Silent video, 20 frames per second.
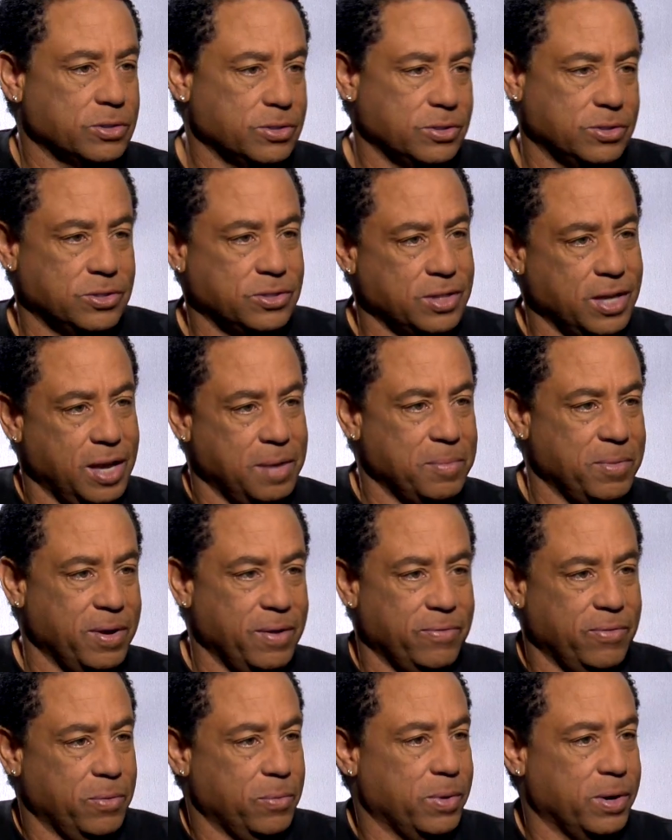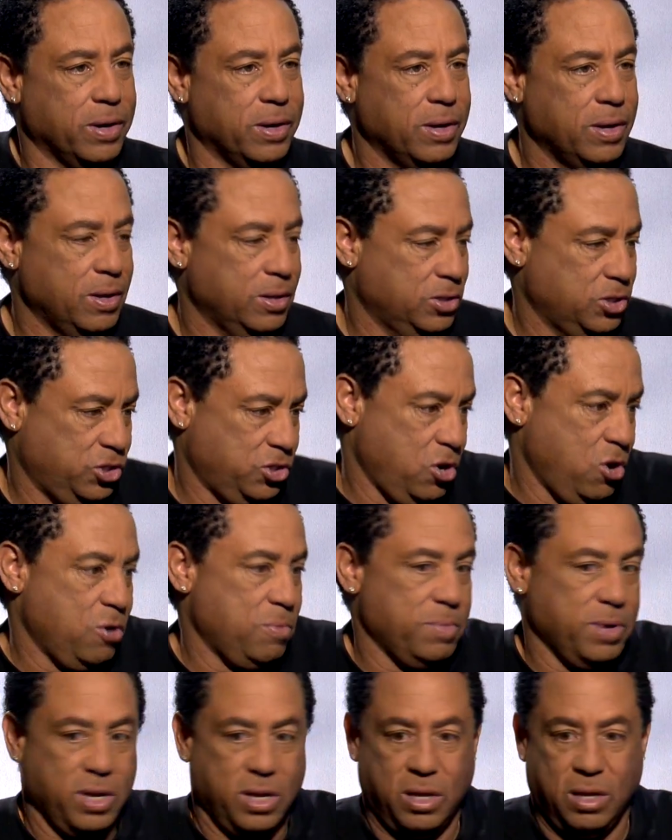is the same everywhere.
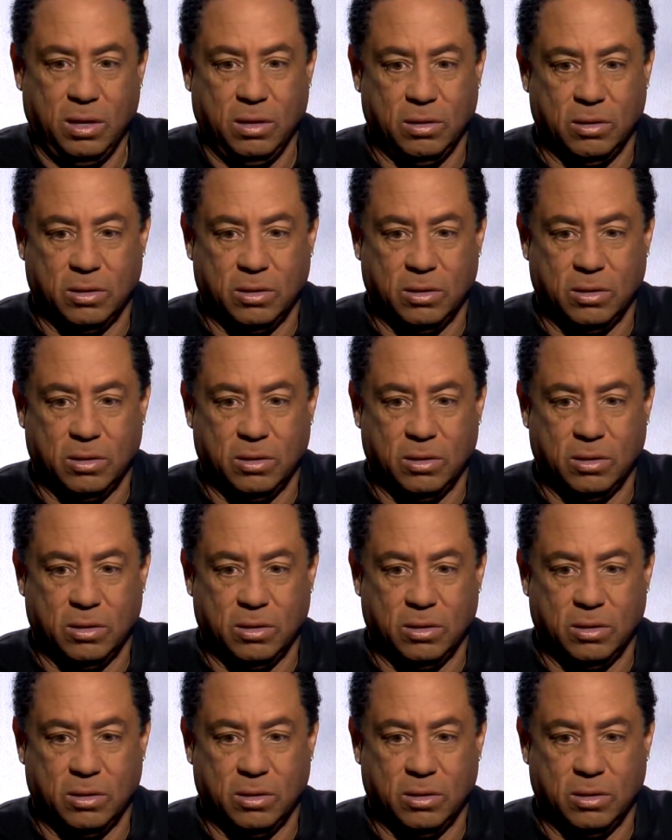Germany,